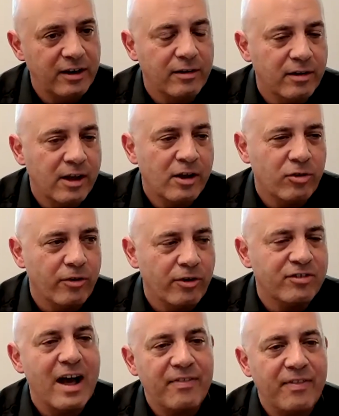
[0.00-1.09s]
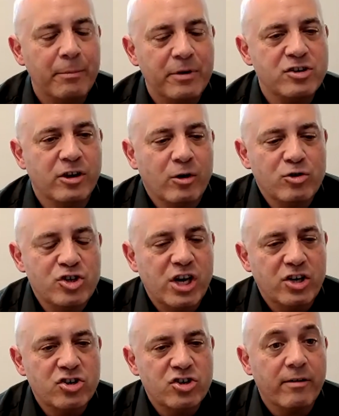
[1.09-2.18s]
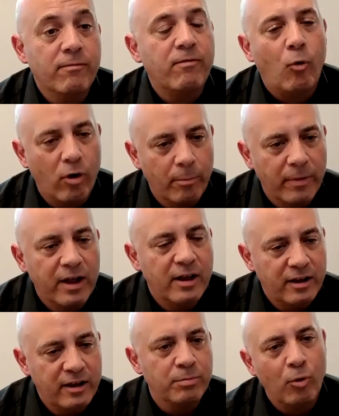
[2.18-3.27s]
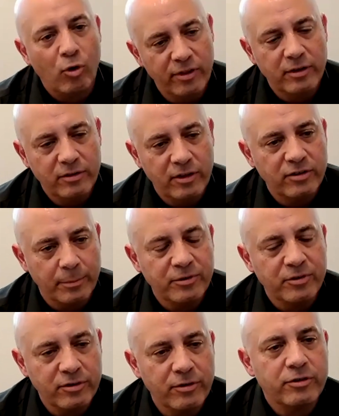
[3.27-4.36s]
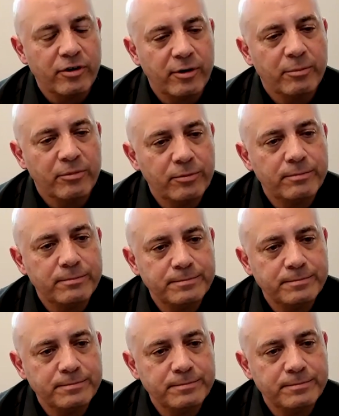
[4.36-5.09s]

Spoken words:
And so there's not that much negotiation on form. It's more the substance of the terms.